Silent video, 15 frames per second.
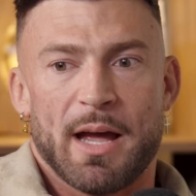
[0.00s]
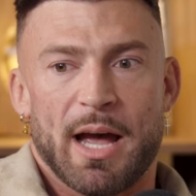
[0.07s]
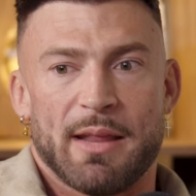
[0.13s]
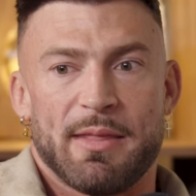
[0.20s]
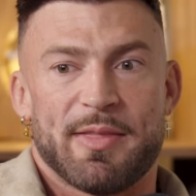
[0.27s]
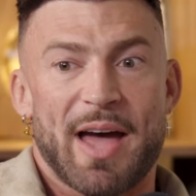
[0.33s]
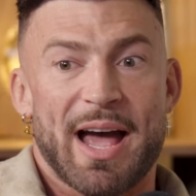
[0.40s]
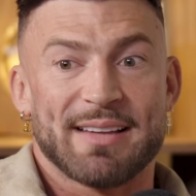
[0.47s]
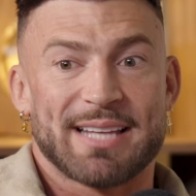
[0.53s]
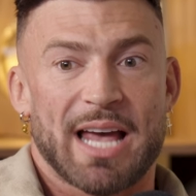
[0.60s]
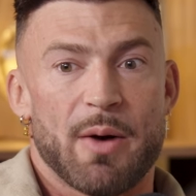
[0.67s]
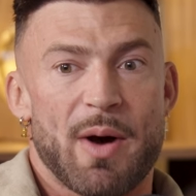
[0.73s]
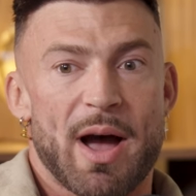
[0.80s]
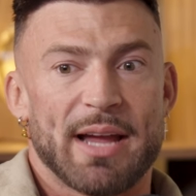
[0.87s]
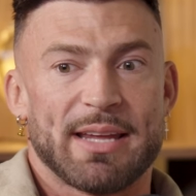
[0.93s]
And that's
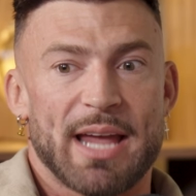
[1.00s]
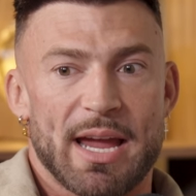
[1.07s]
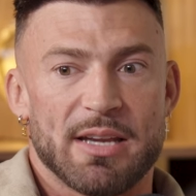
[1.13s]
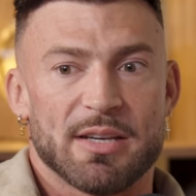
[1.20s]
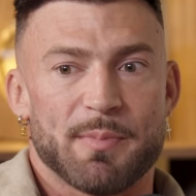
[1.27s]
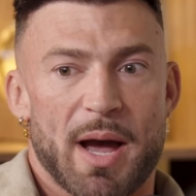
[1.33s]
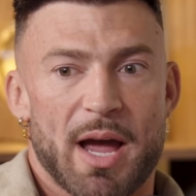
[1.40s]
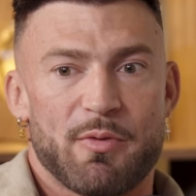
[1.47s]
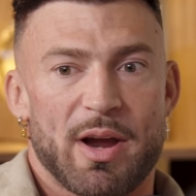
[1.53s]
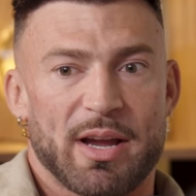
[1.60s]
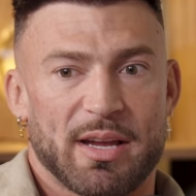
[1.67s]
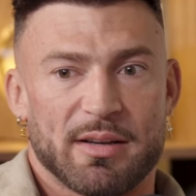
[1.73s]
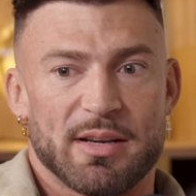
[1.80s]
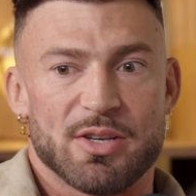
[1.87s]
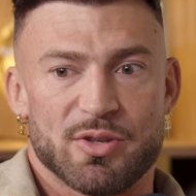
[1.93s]
how I gained my
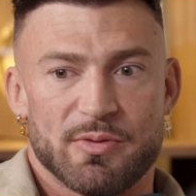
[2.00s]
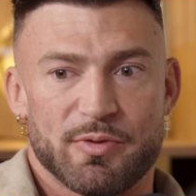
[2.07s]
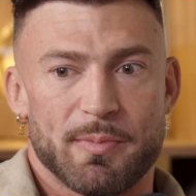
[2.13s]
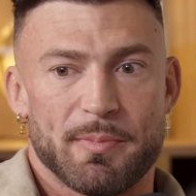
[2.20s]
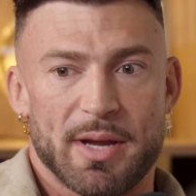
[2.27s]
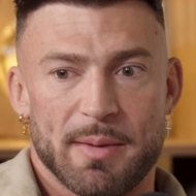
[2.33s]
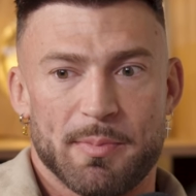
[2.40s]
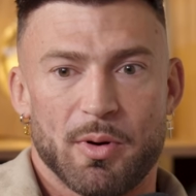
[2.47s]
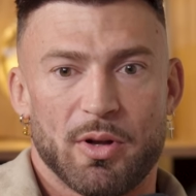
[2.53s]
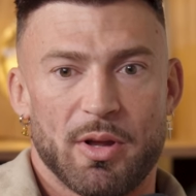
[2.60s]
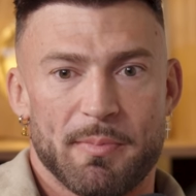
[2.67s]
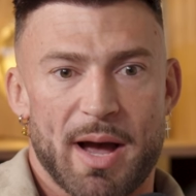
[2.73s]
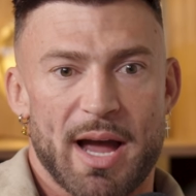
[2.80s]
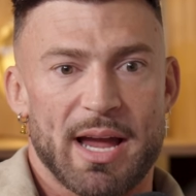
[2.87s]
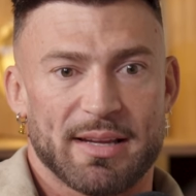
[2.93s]
recognition from people
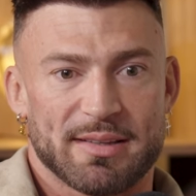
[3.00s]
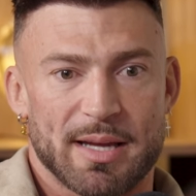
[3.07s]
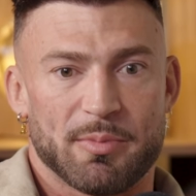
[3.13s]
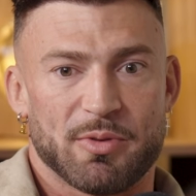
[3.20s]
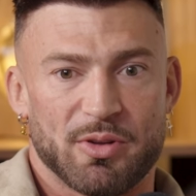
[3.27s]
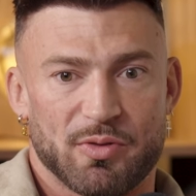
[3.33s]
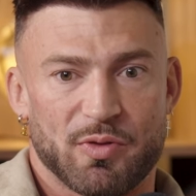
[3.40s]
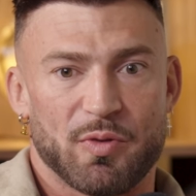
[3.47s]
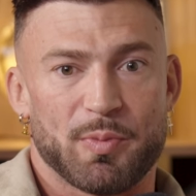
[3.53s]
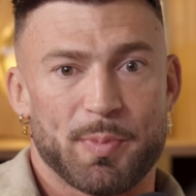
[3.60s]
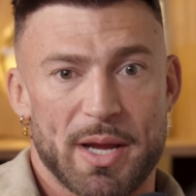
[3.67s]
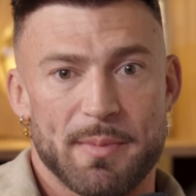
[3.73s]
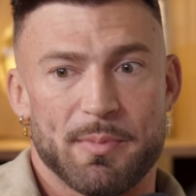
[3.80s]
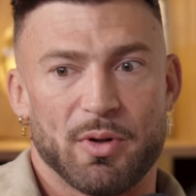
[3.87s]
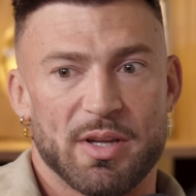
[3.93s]
and my acceptance from
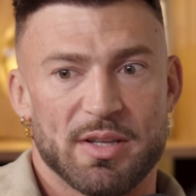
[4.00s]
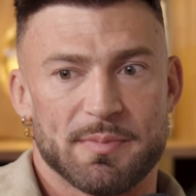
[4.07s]
people,